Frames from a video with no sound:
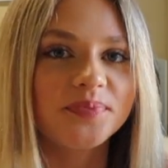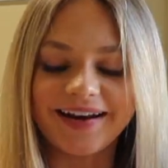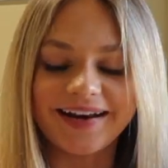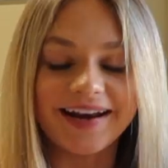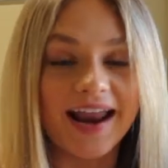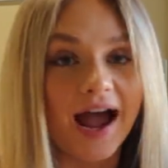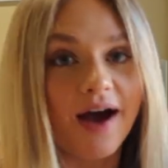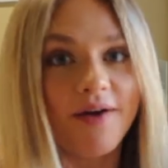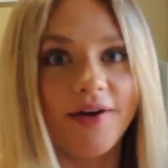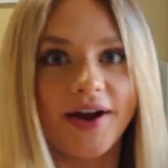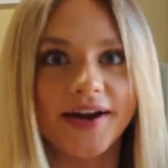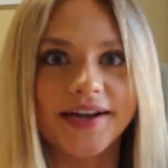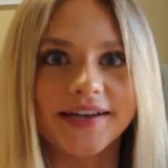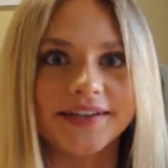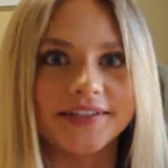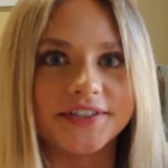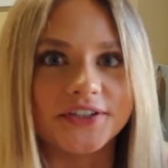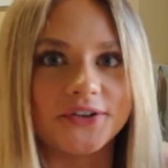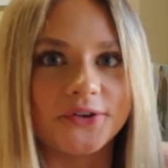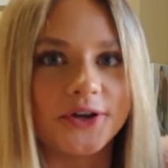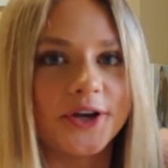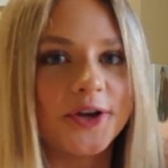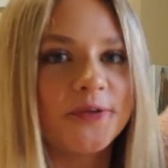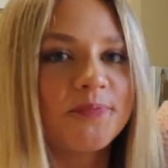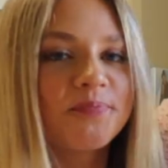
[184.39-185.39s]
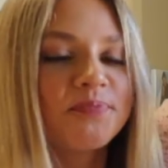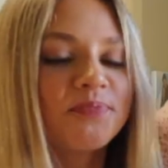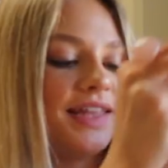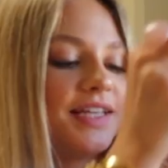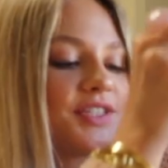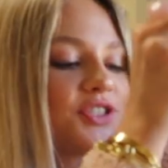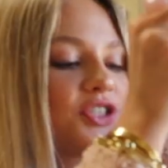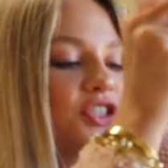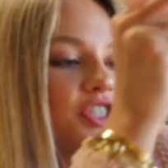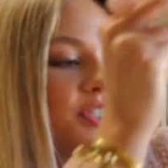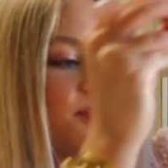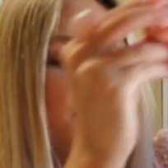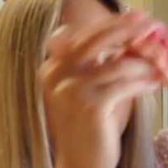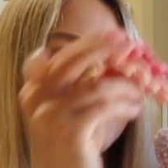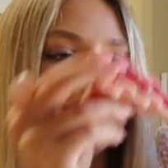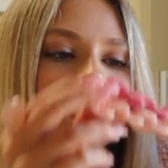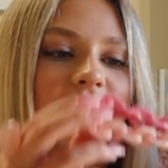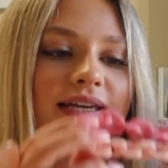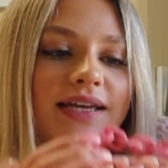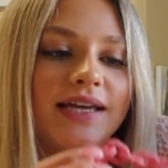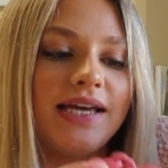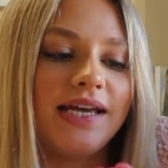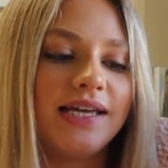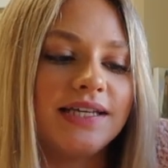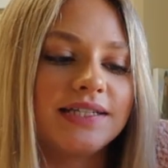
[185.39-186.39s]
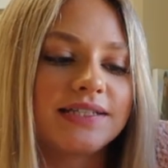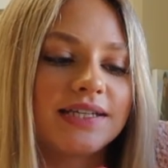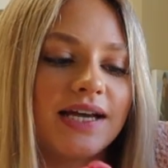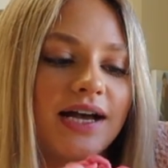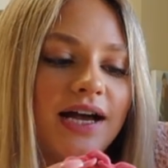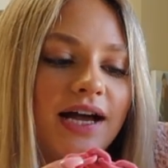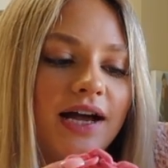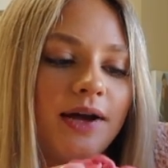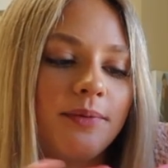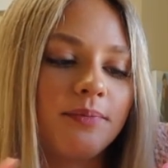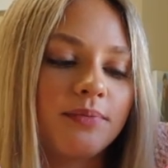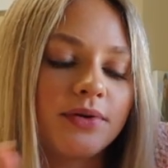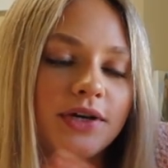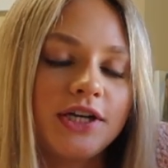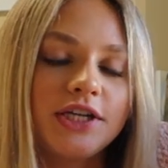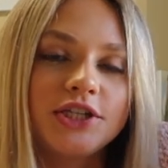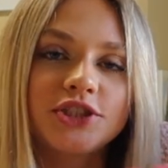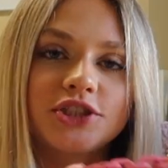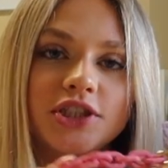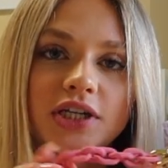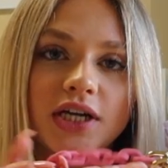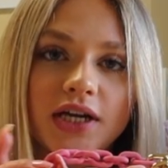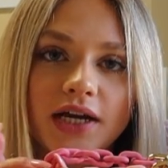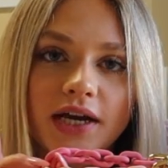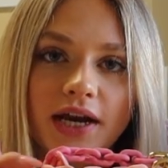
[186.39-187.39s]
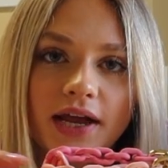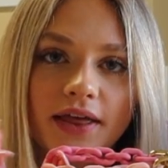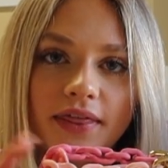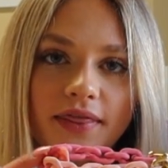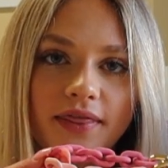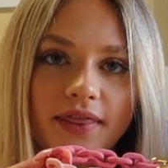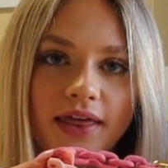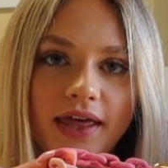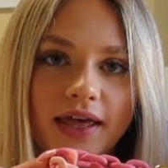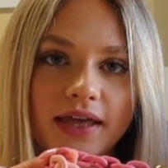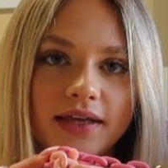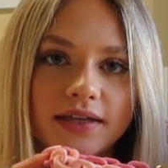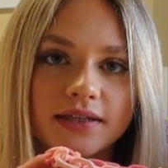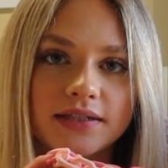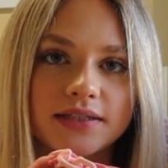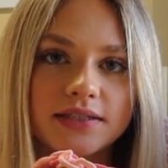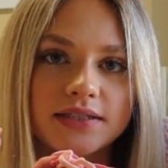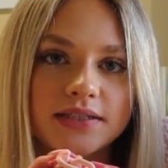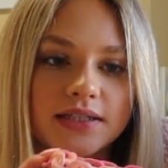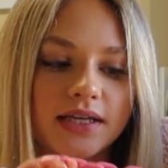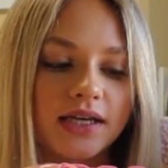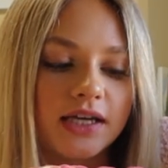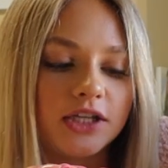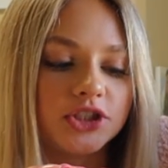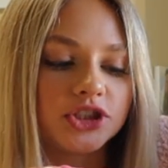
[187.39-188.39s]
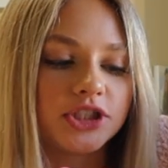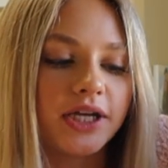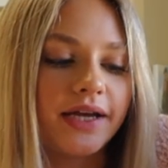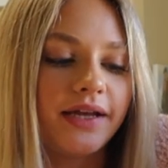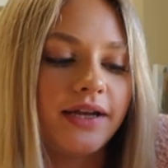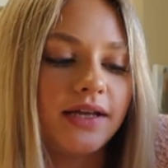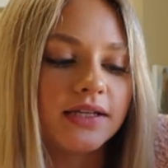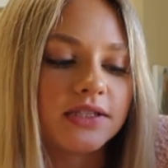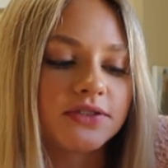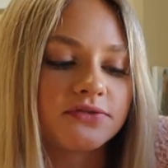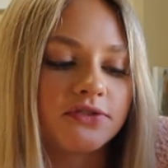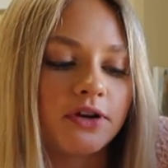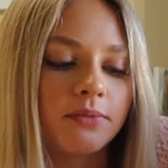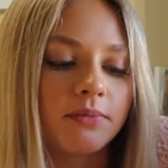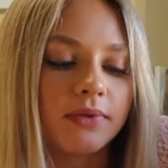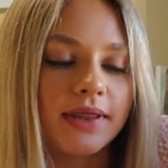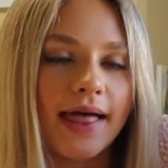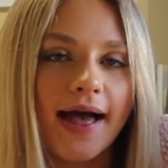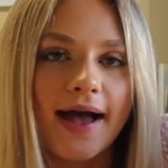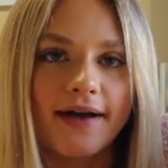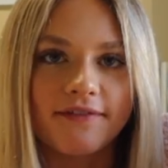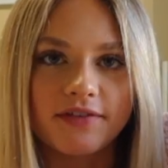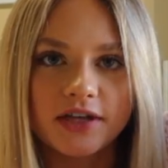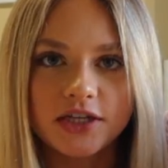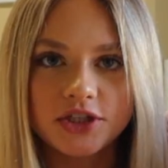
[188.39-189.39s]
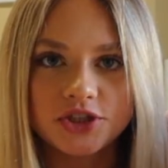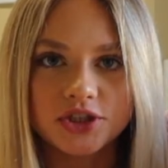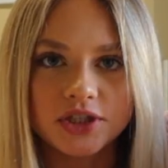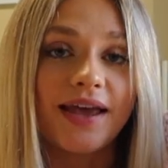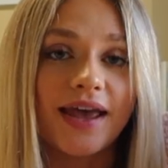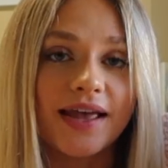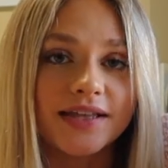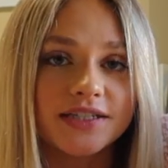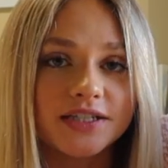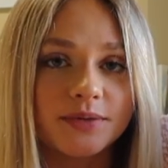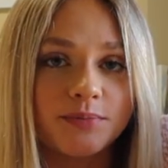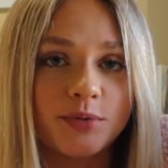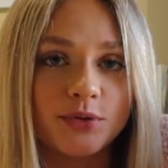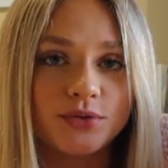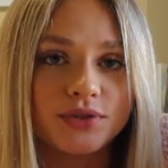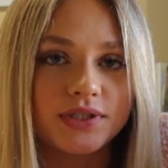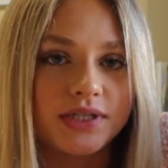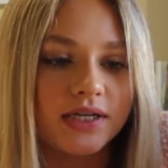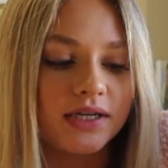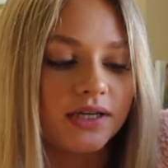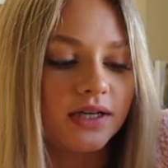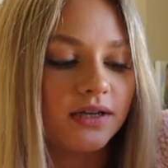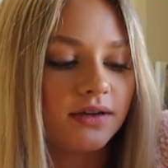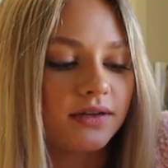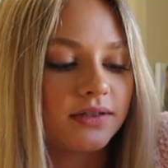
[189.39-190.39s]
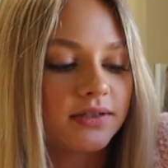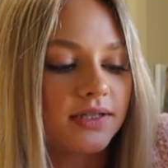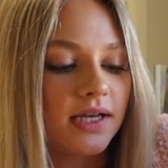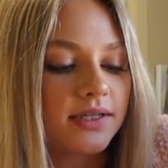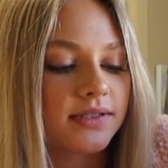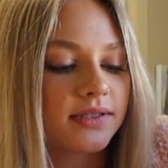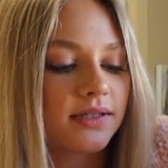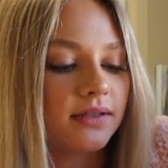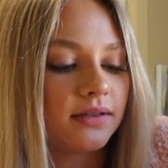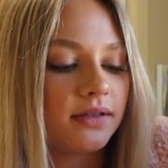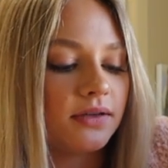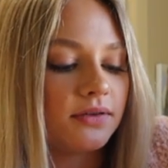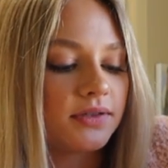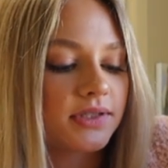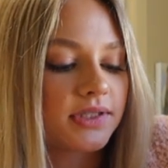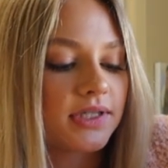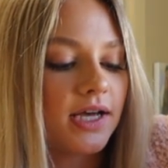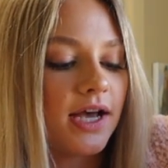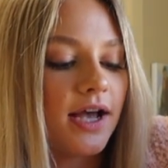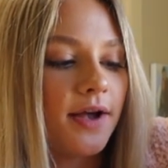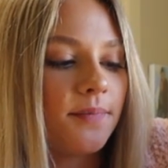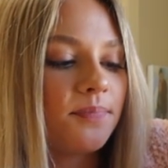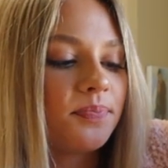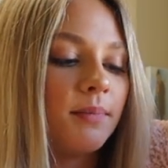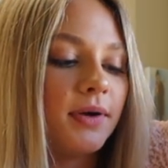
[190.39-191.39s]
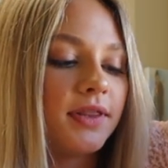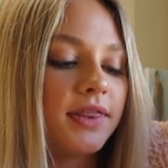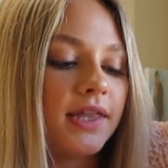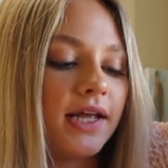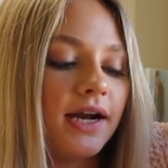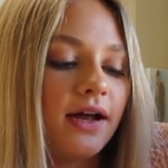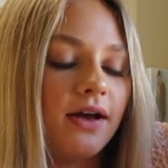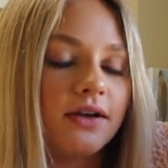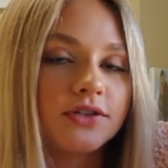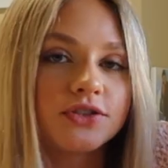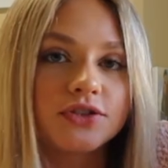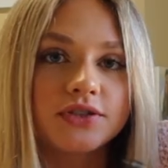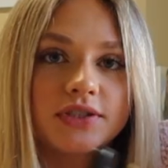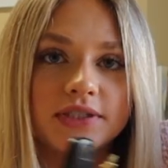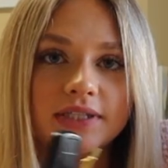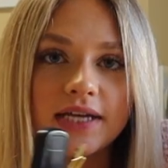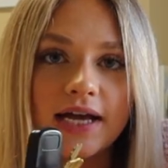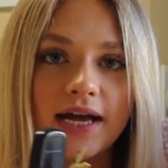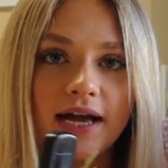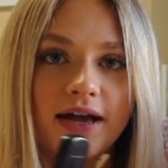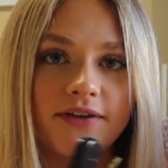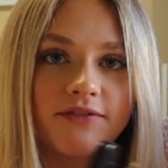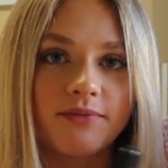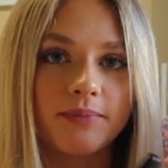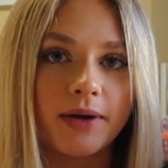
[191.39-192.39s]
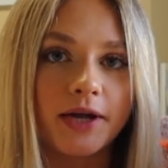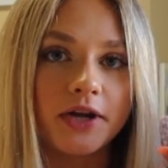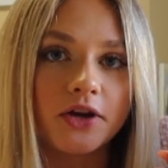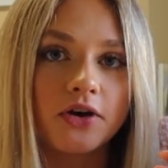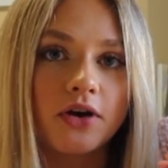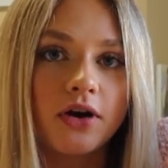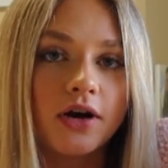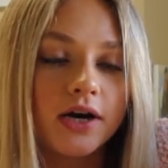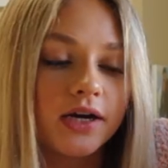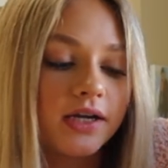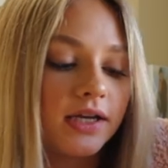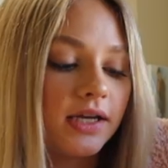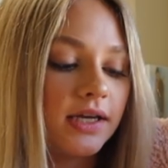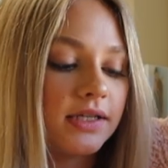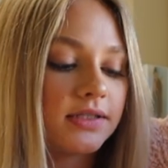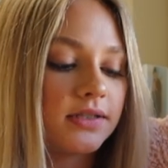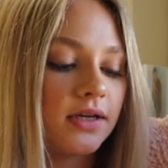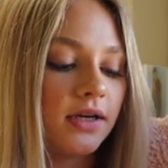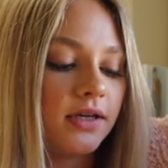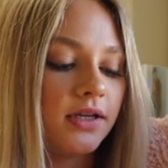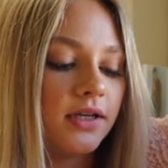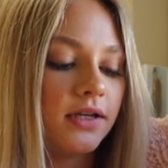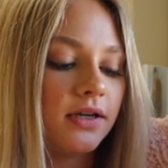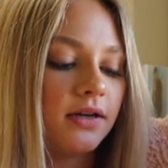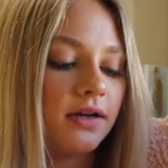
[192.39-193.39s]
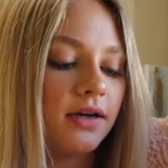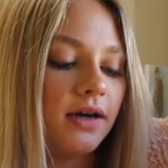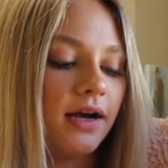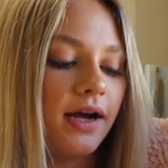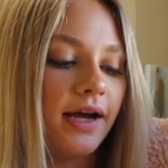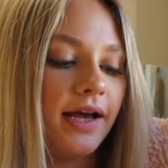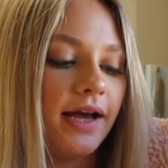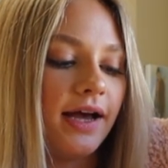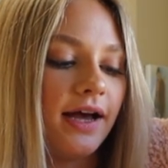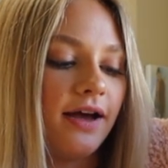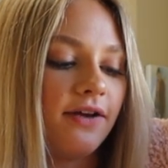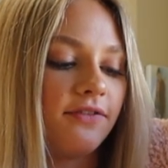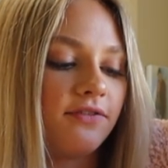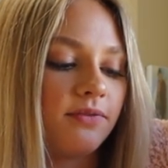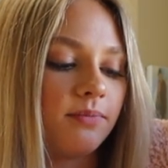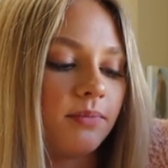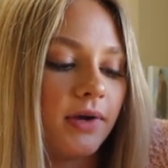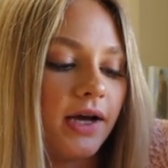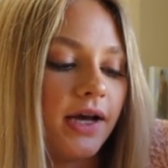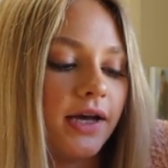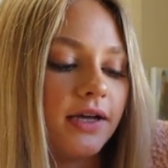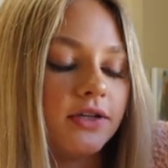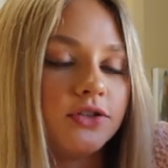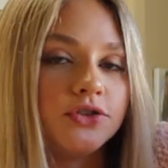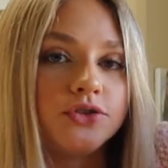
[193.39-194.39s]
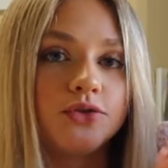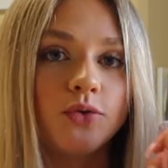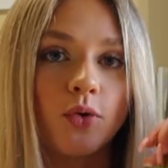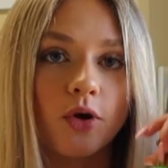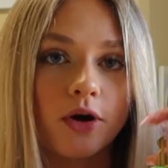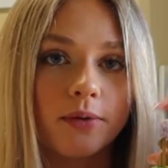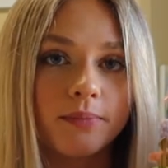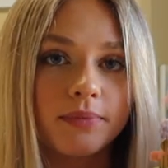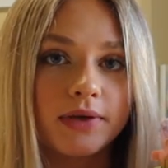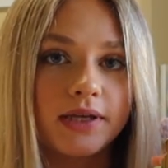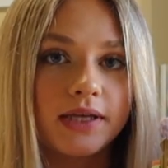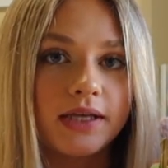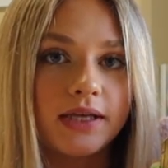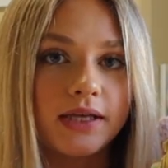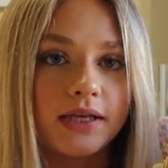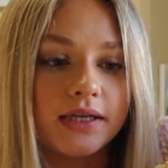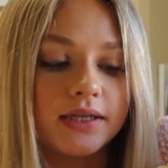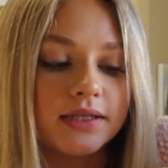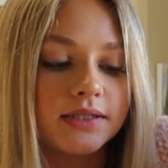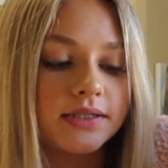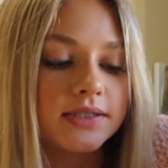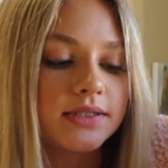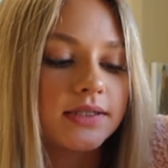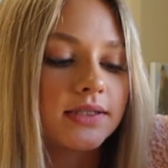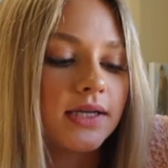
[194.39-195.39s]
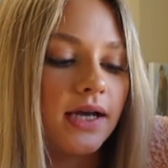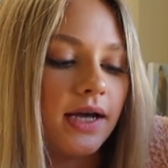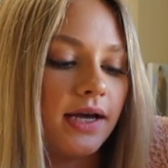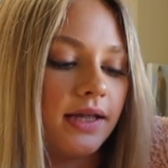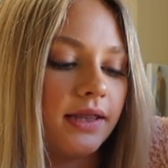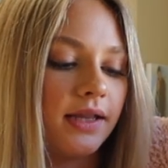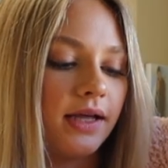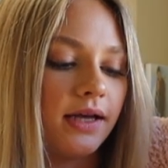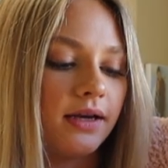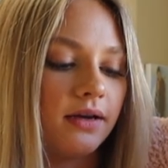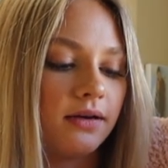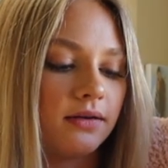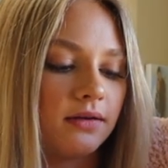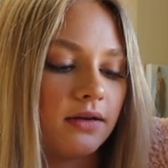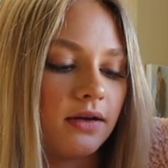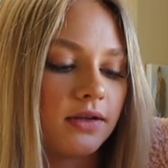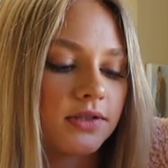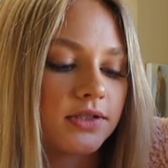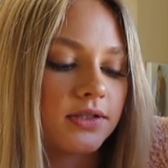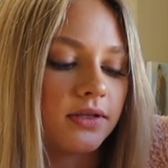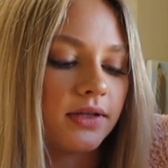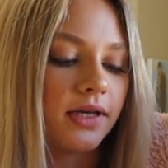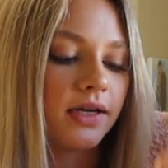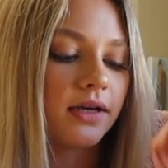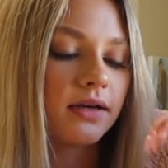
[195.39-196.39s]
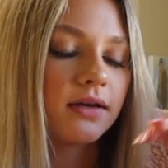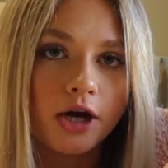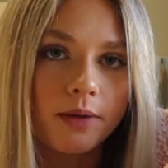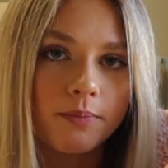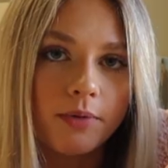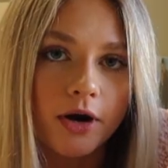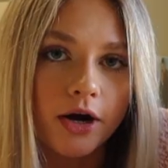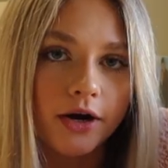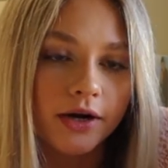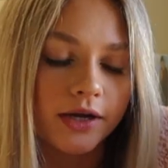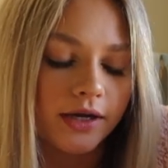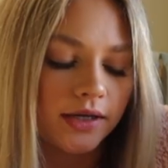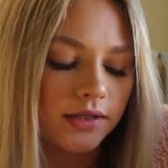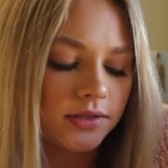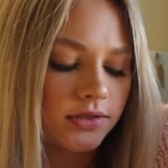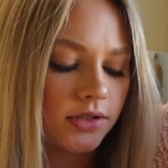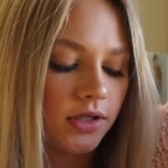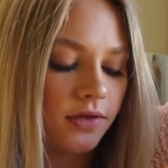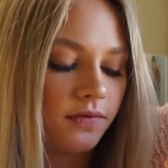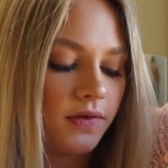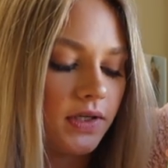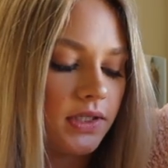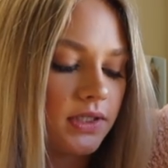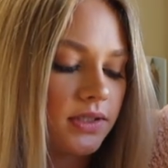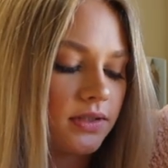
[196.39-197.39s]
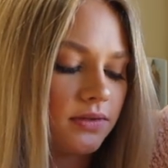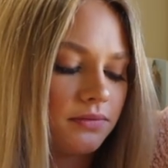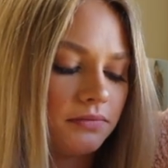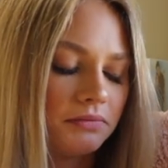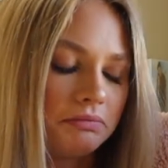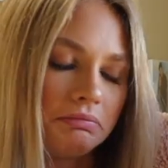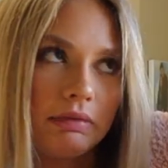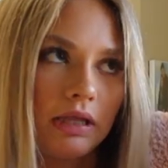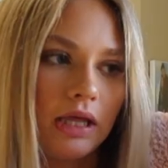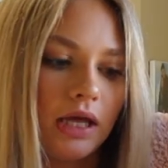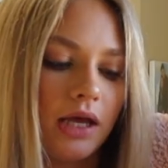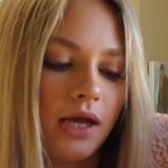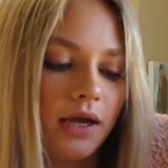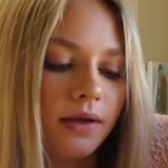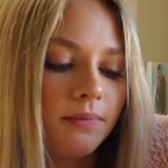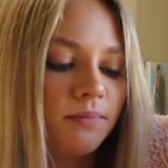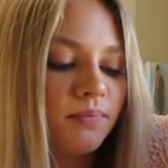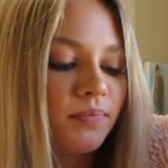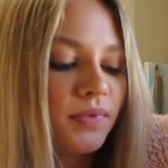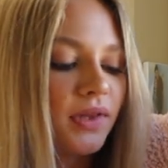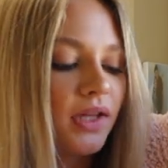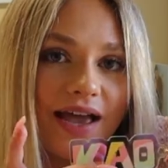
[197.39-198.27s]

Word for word: Now I can do it. These are just my keys. I'm pretty sure this keychain is from Lavish. It's a boutique here in Tuscaloosa. But then I also have my car keys on here. I have my dorm keys and then also like a parking service thing.